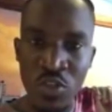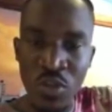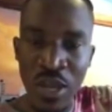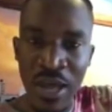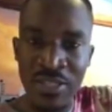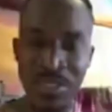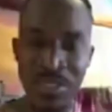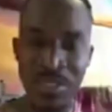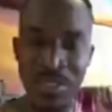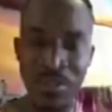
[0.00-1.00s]
goes to the
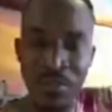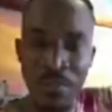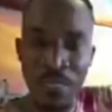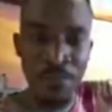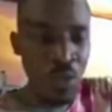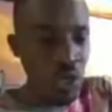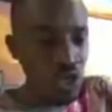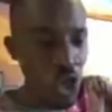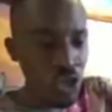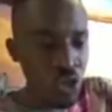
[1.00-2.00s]
artists.
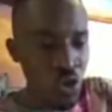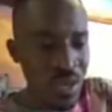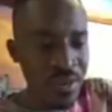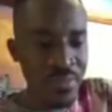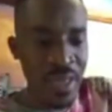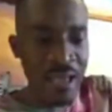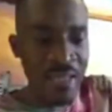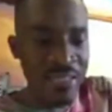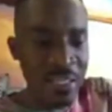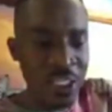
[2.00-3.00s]
Don't look at
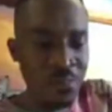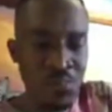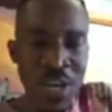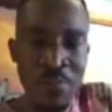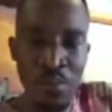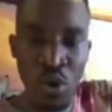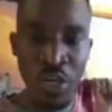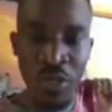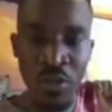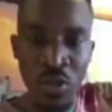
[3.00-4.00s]
that as a
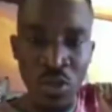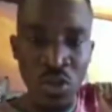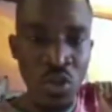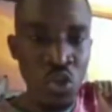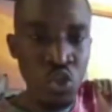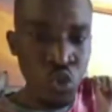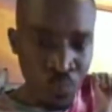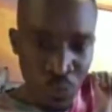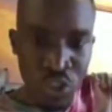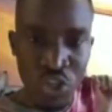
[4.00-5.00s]
springboard
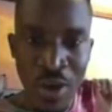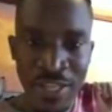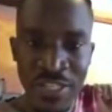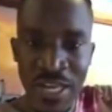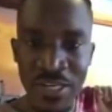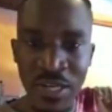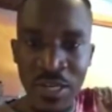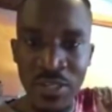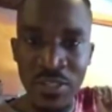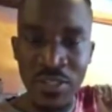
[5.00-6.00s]
to push your
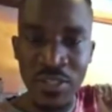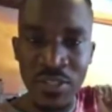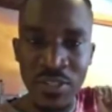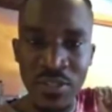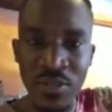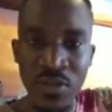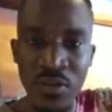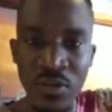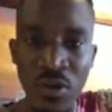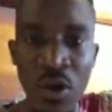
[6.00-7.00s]
agenda.
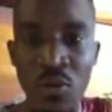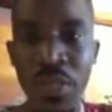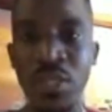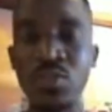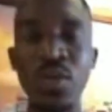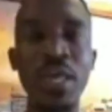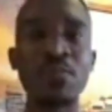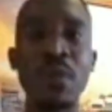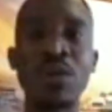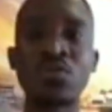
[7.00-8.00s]
Oh, we need to
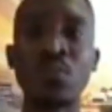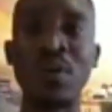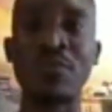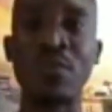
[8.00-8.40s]
get back to